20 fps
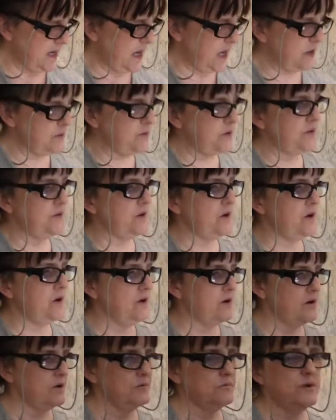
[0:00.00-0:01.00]
and with
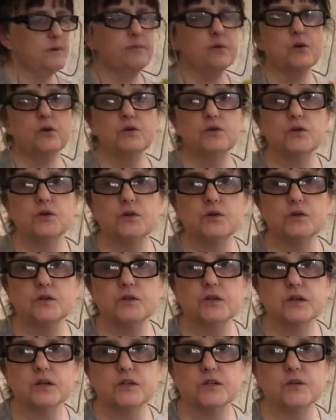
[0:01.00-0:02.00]
our reborn dolls
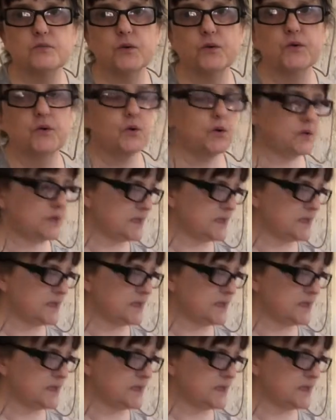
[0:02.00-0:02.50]
because they're both called